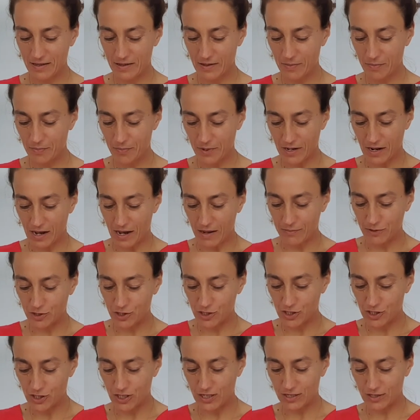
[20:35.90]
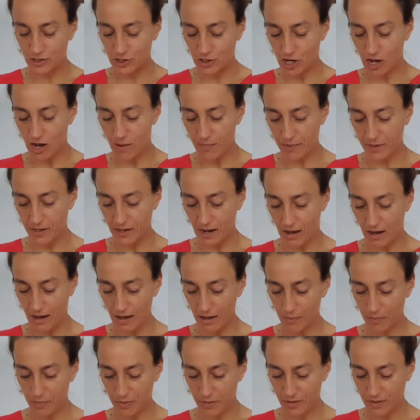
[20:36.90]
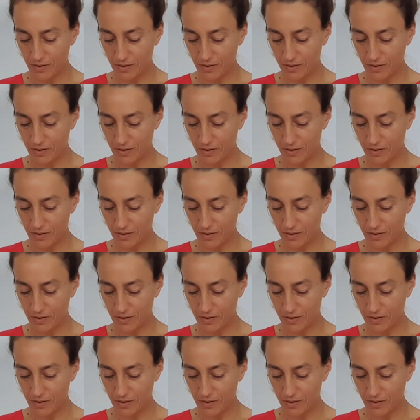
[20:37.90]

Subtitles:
but I'm just going to chop it up.